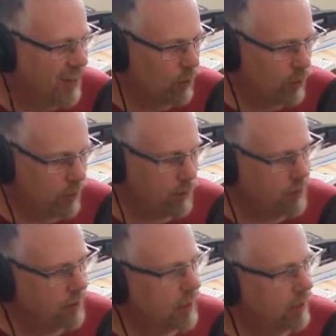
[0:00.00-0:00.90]
You would
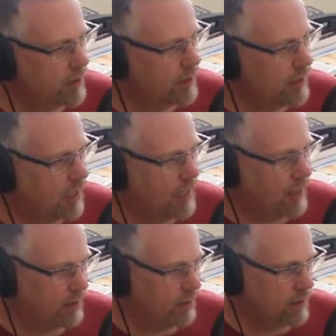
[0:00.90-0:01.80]
do that with a
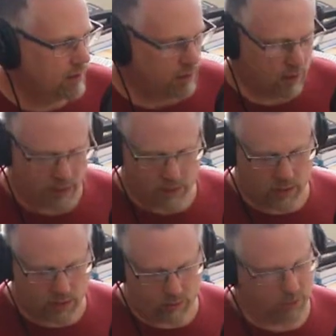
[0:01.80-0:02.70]
letter.
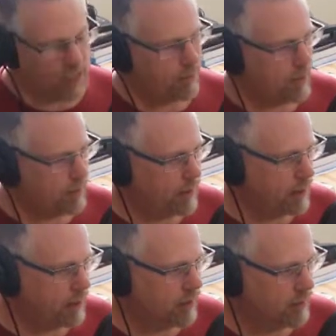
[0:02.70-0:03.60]
So you would type it up on
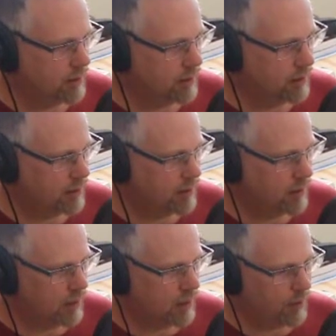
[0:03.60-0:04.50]
here,
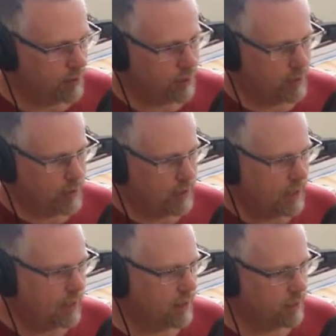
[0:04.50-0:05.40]
print it
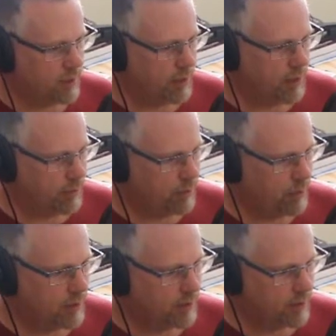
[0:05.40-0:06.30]
out on your parallel
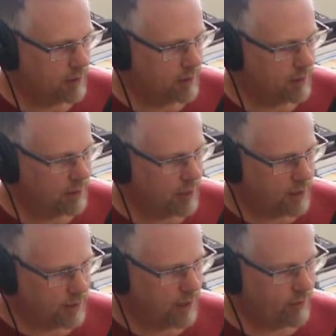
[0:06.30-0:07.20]
printer,
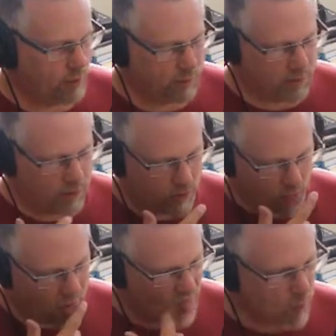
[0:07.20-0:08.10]
get your envelope out,
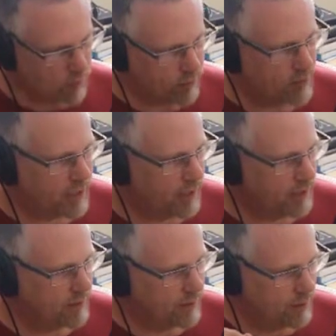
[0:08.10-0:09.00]
lick
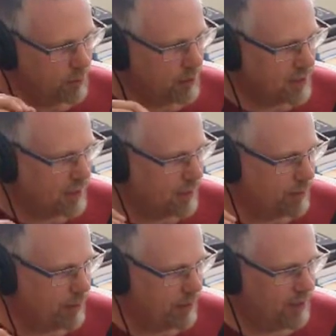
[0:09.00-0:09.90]
it, put a stamp
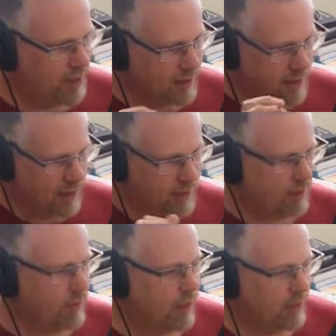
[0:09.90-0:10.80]
on it, send it to
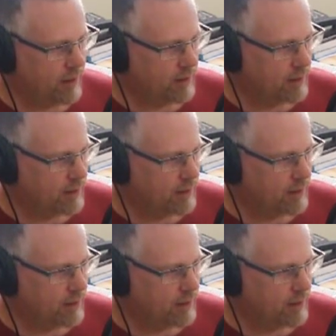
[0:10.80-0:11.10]
Ray.